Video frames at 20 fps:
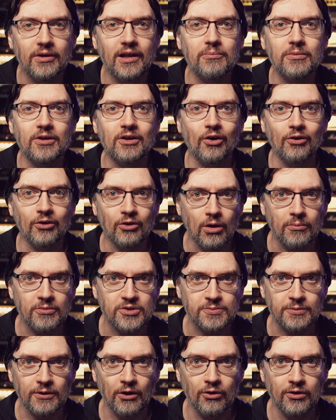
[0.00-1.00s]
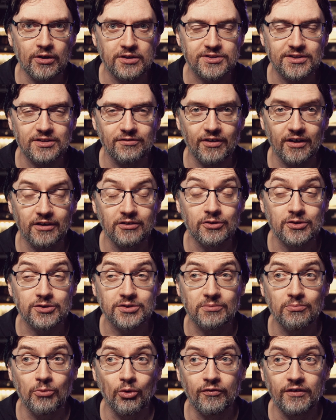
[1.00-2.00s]
let me know in the comments below, and I'll see if I can do
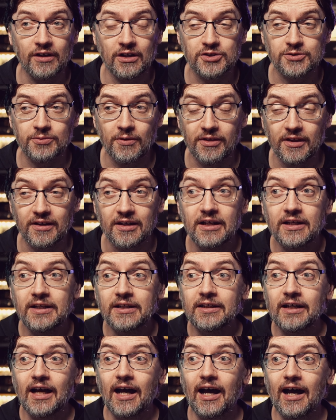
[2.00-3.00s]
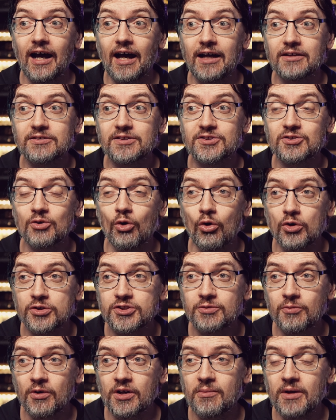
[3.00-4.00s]
some more videos with it. Just
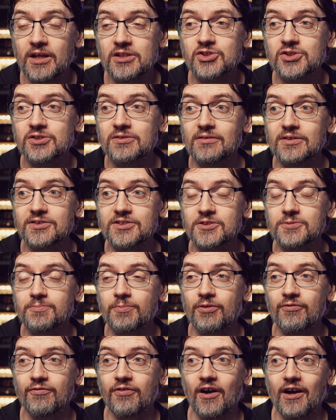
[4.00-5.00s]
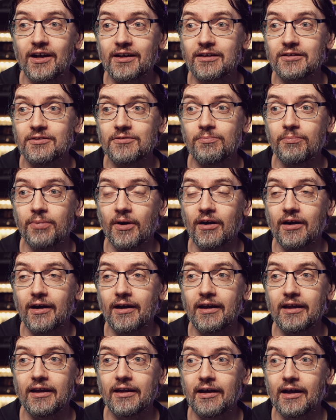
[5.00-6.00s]
also want to mention, this is provided
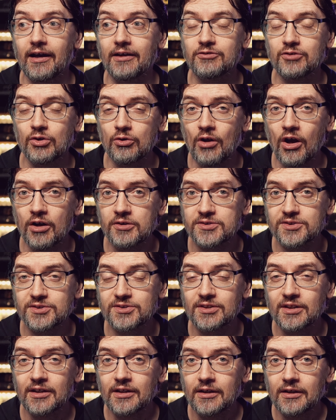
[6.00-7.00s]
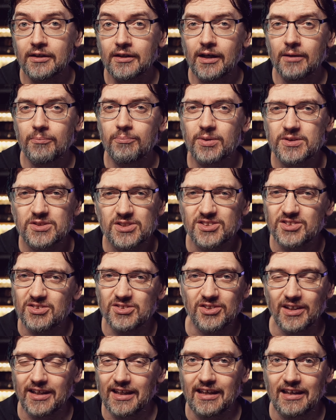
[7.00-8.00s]
by Two Notes, but just
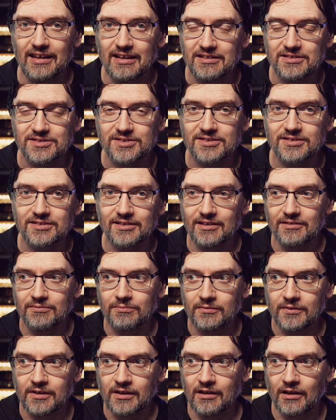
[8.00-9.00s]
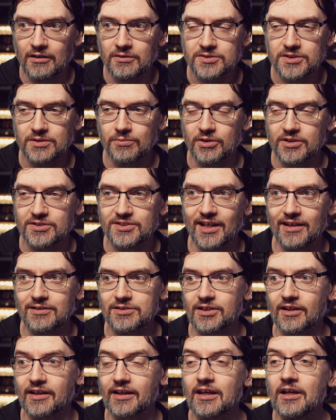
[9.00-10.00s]
use your ears and, you know, see what it
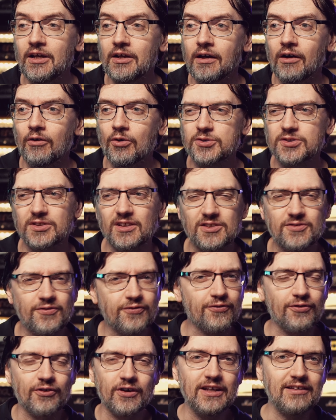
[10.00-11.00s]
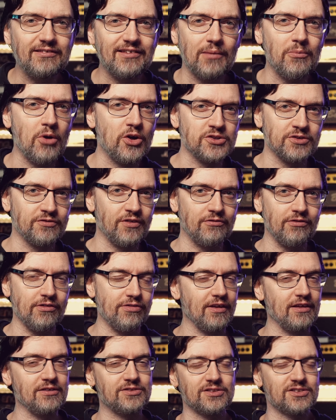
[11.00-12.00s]
sounds like. Also, there's free demos of
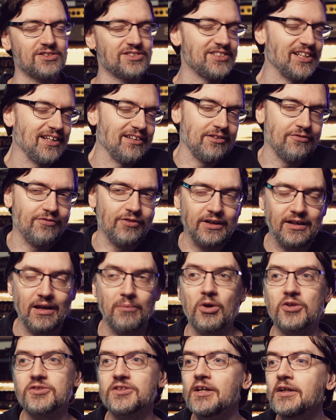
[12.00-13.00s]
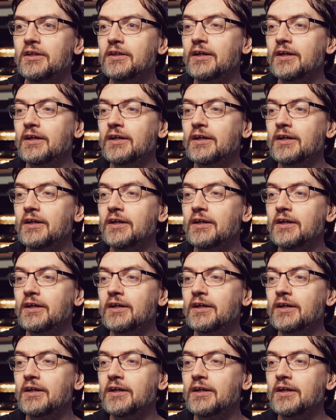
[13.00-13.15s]
everything, so just check out the free demos.